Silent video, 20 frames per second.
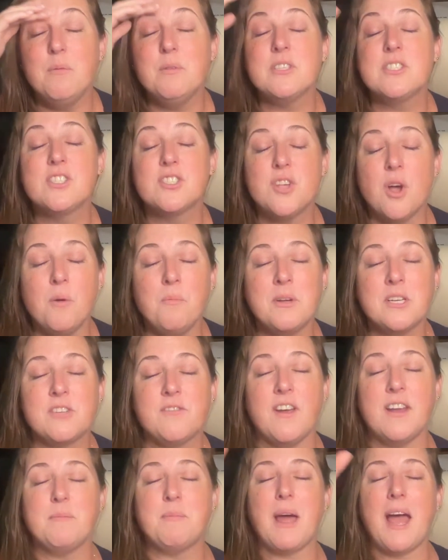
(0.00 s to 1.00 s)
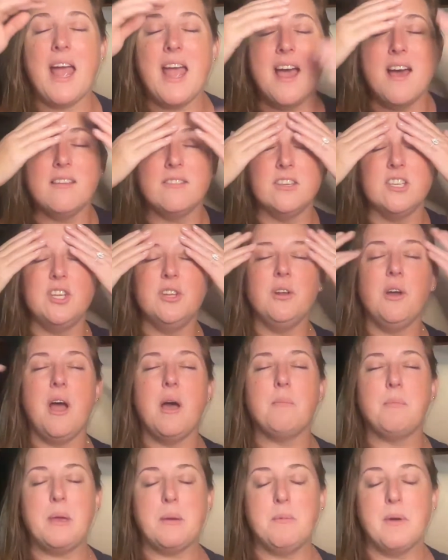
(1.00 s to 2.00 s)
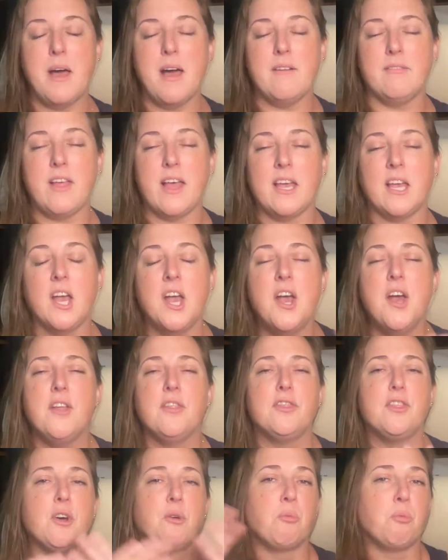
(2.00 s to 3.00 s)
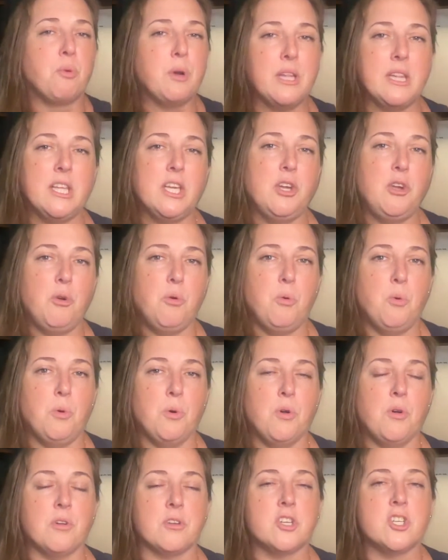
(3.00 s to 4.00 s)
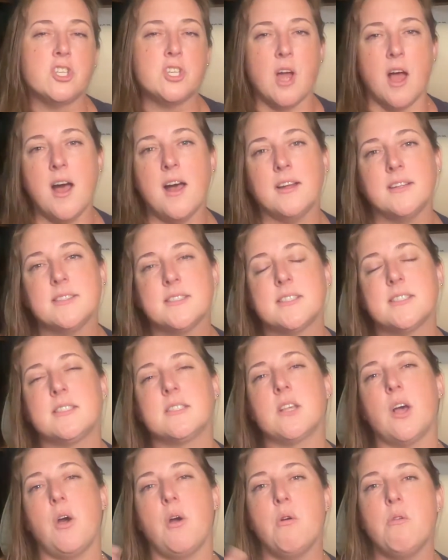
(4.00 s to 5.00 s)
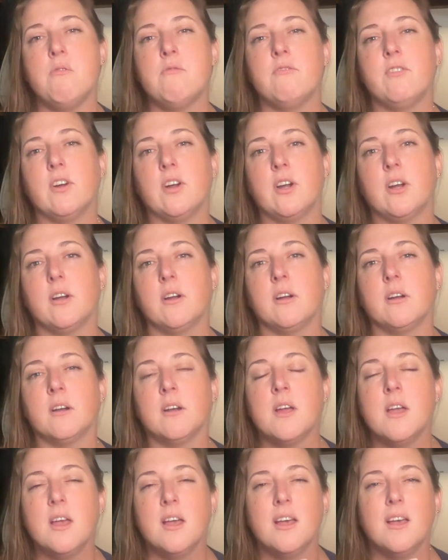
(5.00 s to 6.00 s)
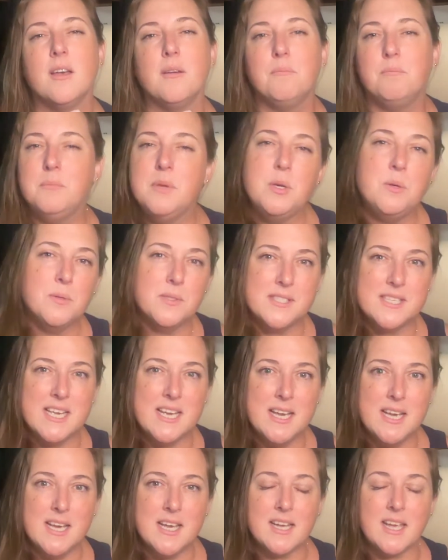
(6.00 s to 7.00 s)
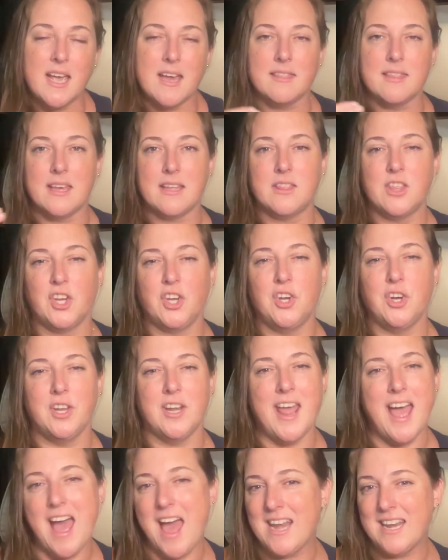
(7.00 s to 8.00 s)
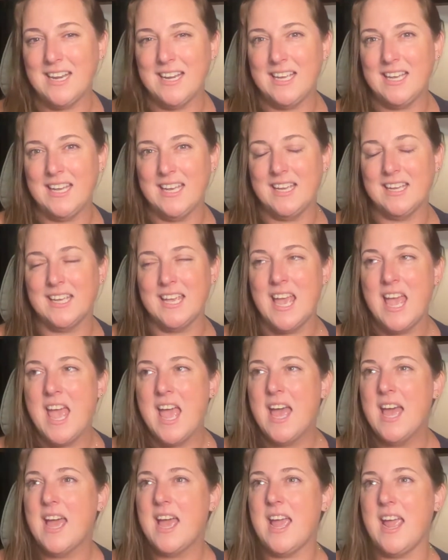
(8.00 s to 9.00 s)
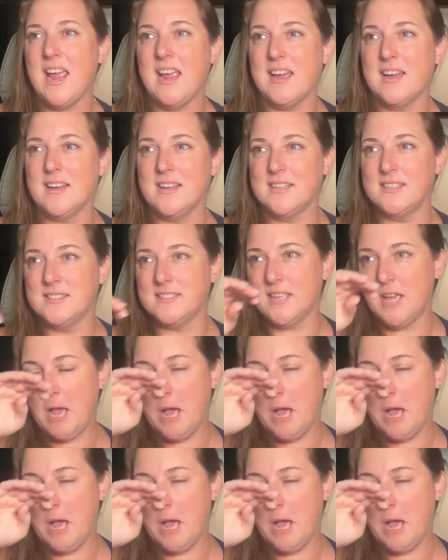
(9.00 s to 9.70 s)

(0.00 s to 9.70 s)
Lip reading: so much fun. But I had, how people have like the really cool shots over music and like the good editing. And